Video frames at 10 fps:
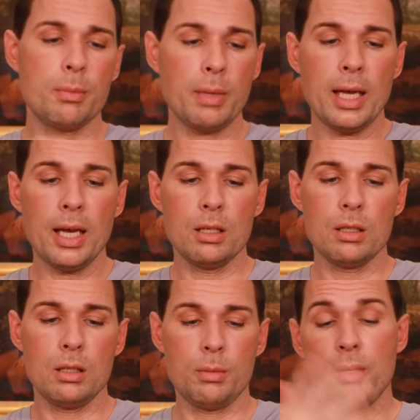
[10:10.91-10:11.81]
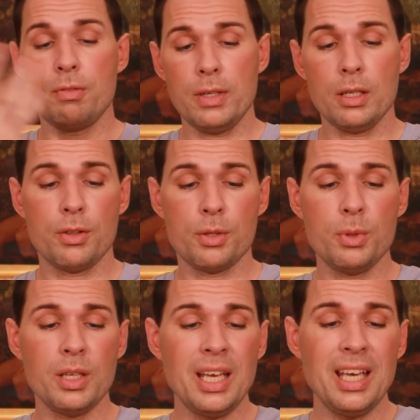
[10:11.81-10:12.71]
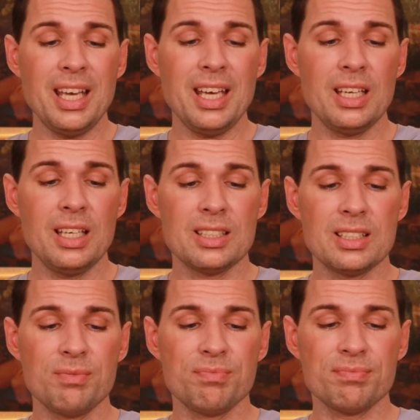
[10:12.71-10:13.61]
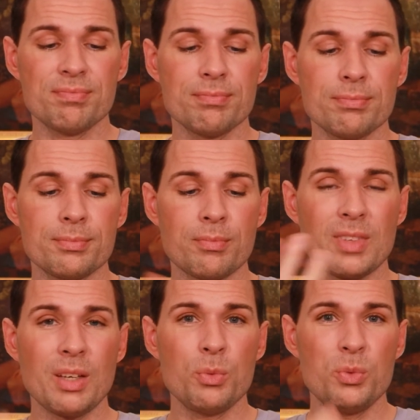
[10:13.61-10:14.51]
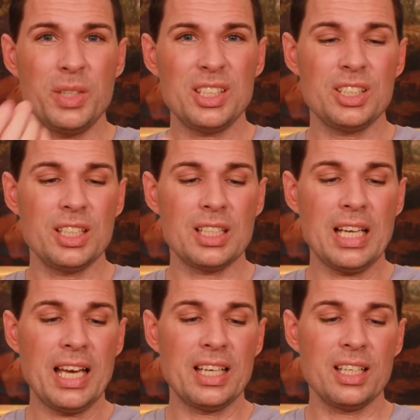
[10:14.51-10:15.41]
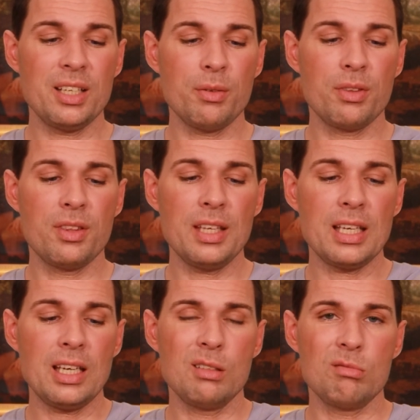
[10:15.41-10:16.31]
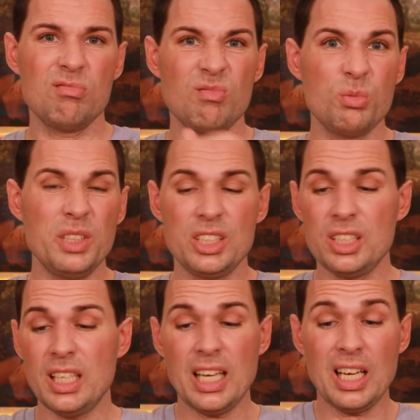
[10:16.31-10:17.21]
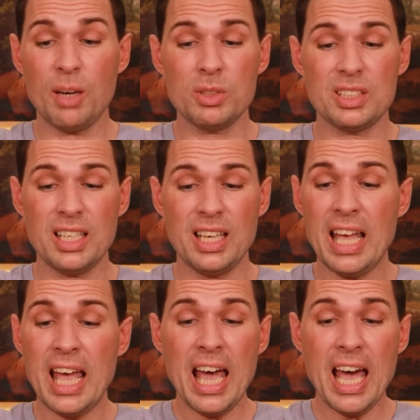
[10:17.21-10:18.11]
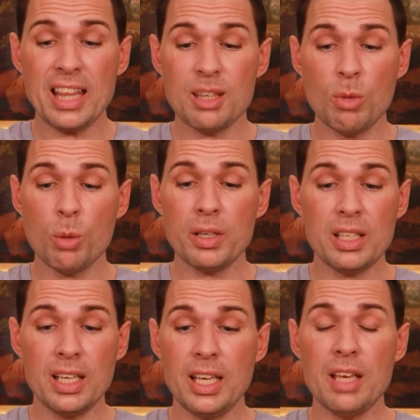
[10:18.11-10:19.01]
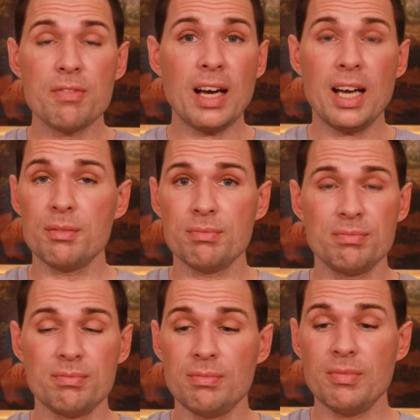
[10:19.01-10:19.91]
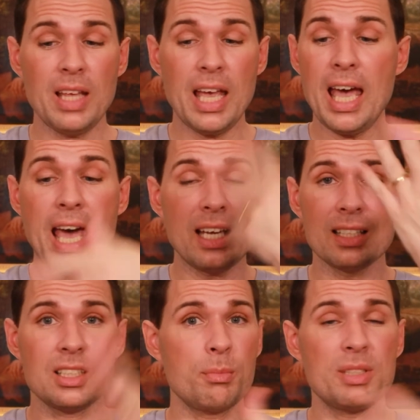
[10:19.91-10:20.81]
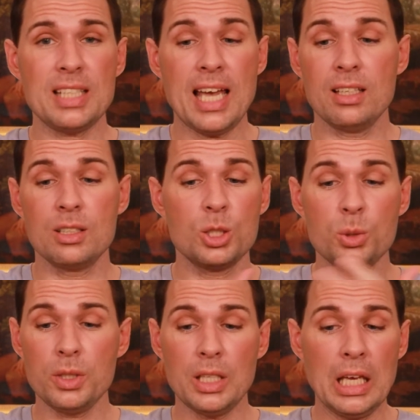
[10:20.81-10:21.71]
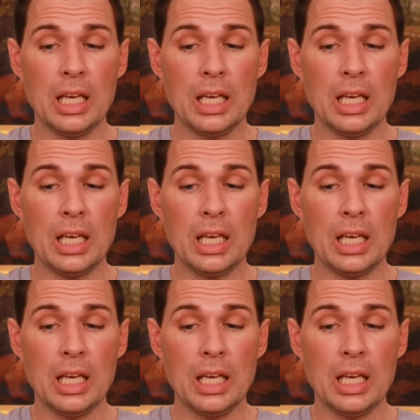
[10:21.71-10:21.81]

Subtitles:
my hand, my finger through it, it is rigid, like thick and rigid. And I would say at the moment here, if I added some sand to it,